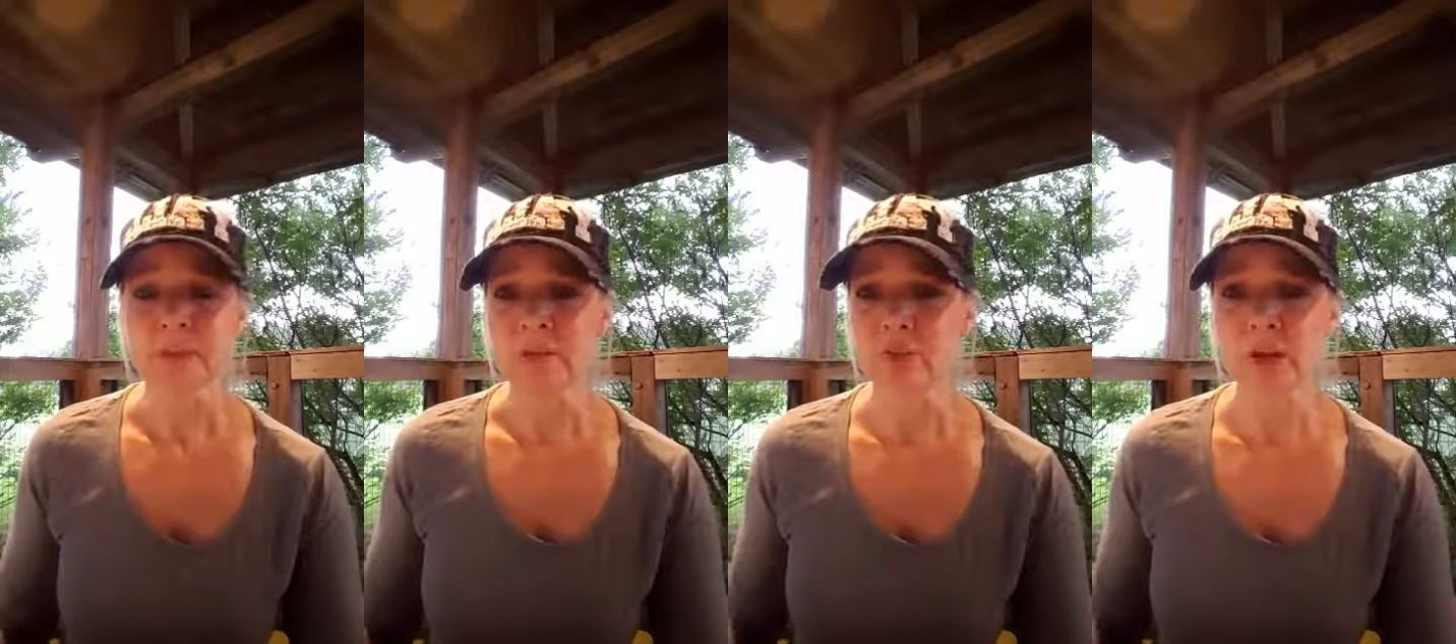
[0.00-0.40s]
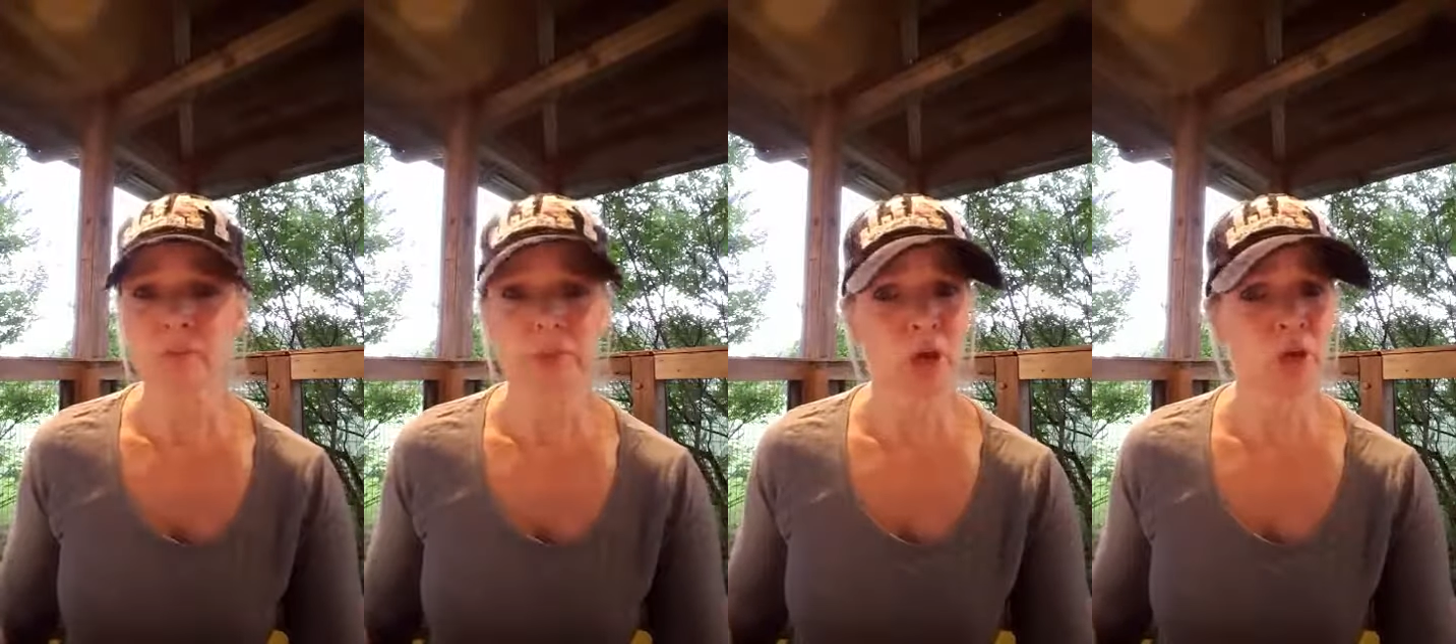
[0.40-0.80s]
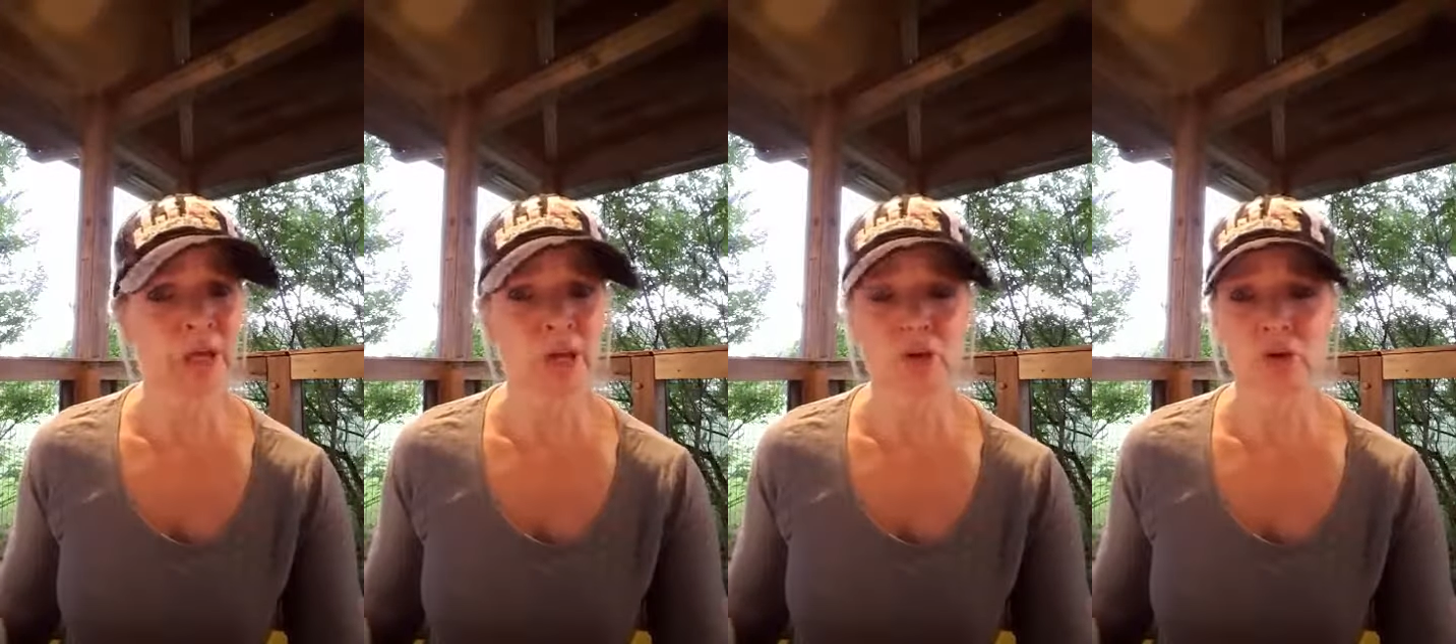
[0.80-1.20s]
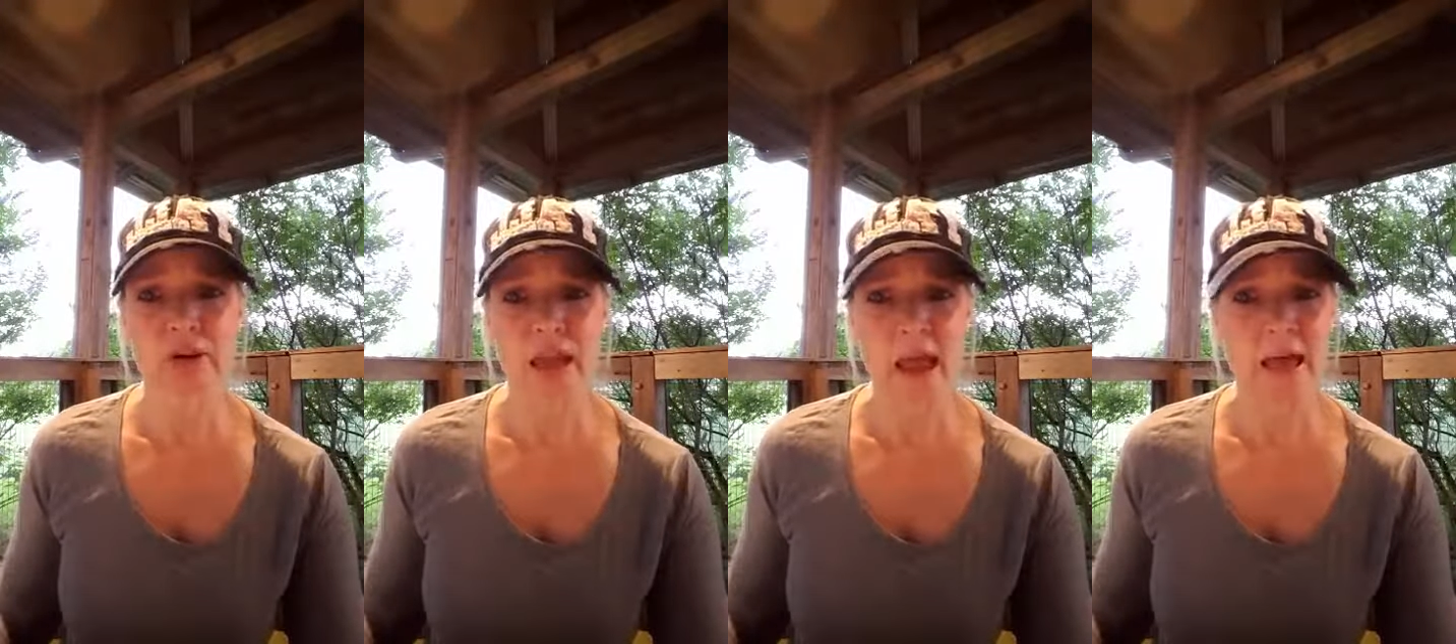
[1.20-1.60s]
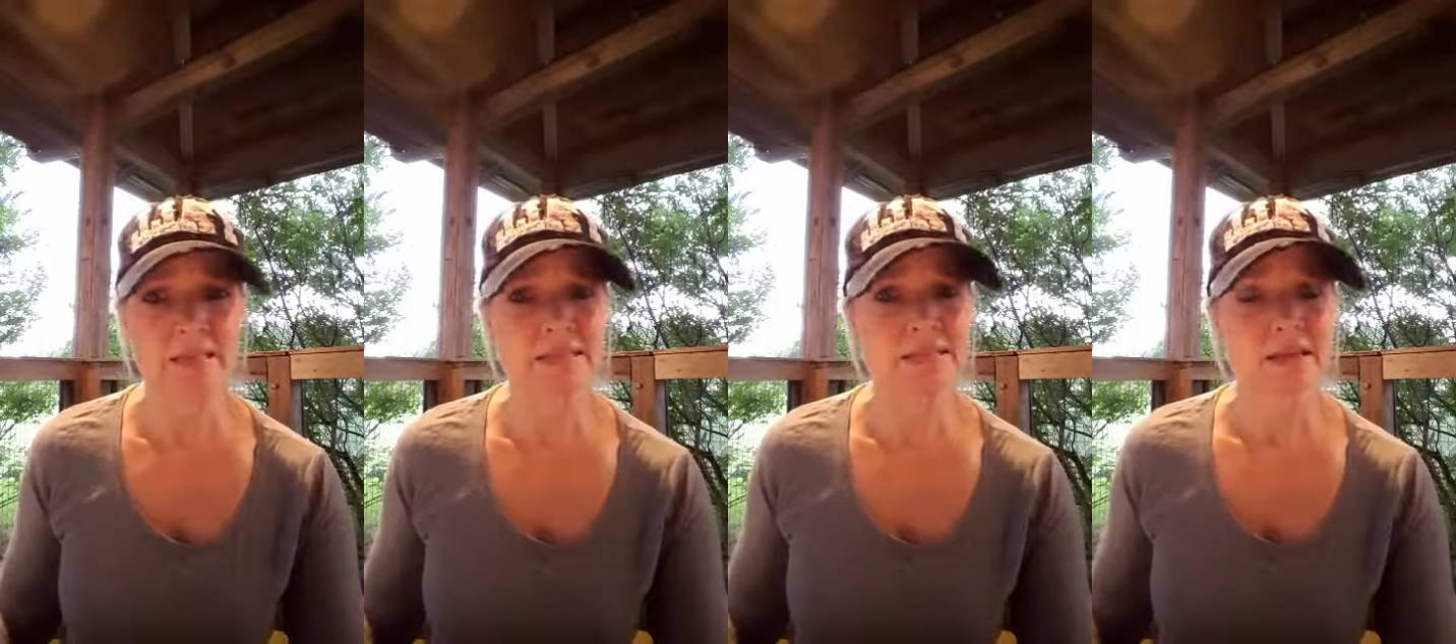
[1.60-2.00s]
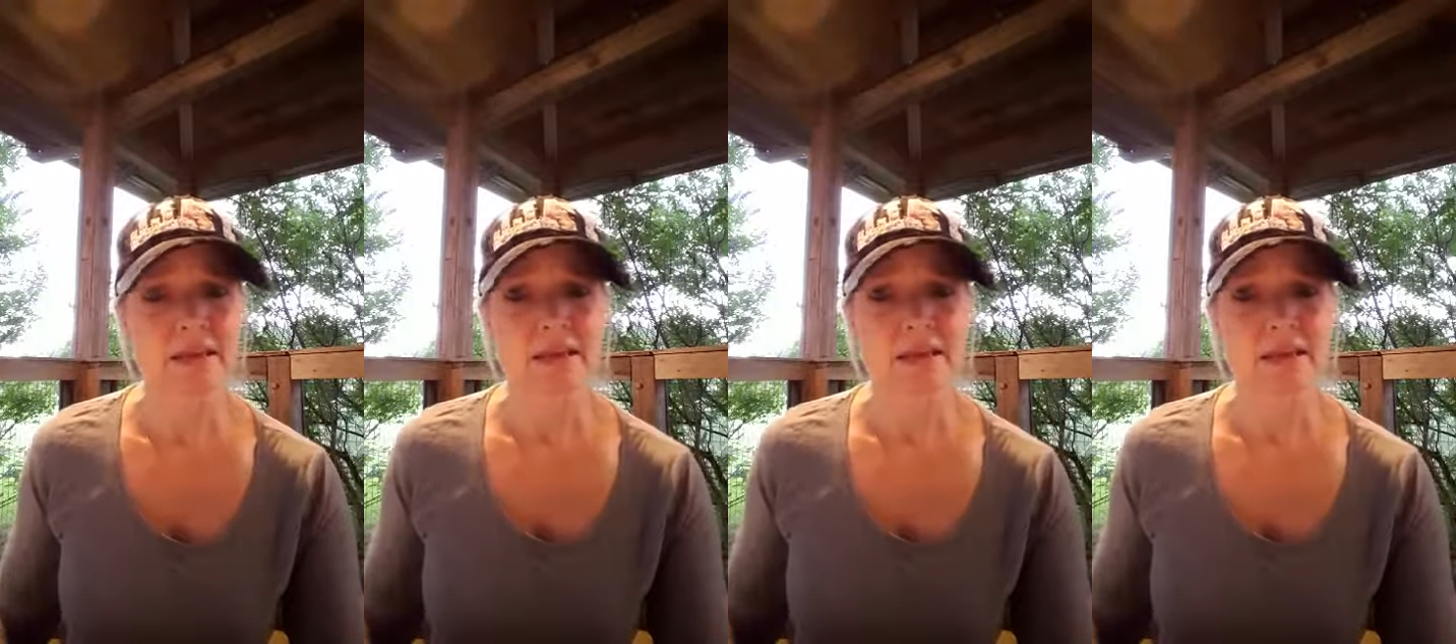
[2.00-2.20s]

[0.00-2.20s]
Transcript: If you have bloating or gas